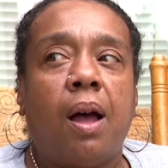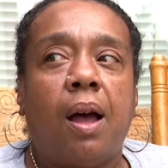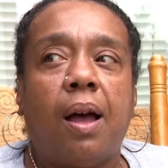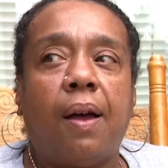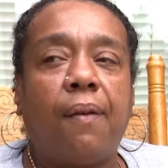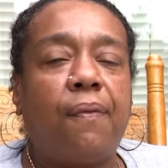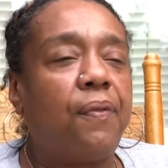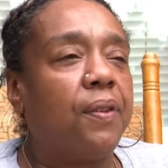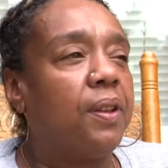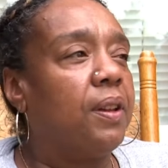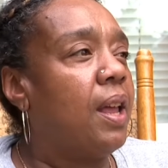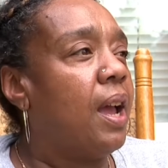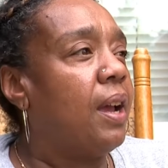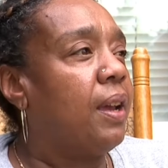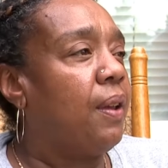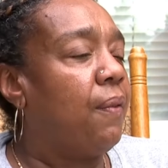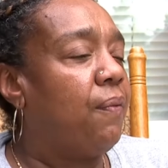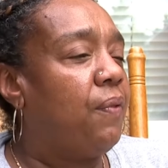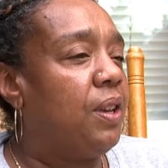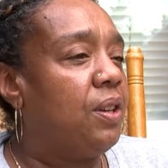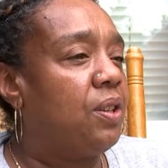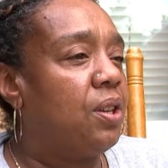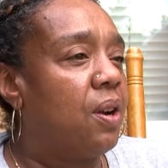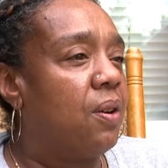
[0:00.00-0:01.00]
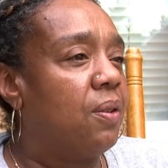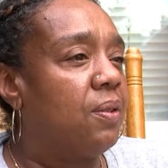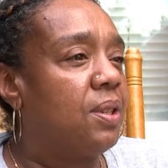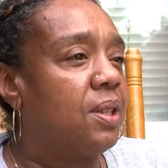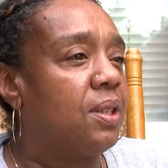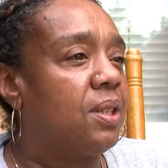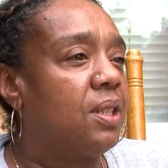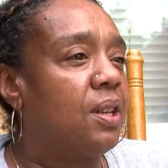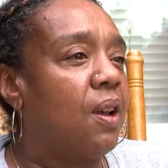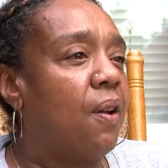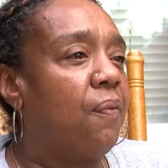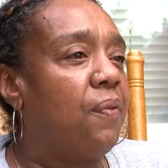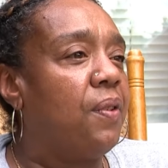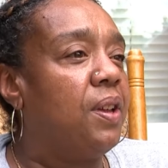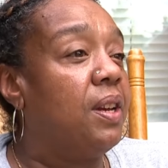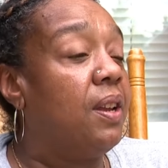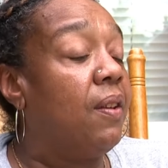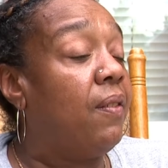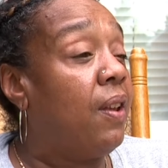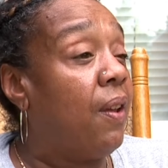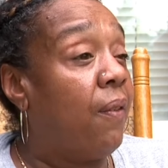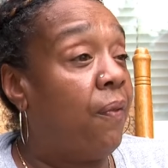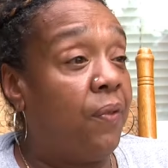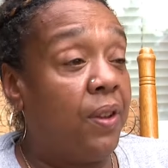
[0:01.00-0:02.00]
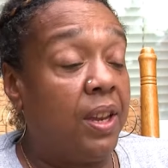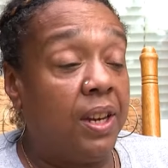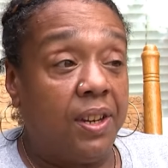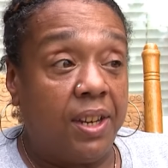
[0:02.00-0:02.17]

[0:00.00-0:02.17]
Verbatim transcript: I feel like if he turns himself in and if he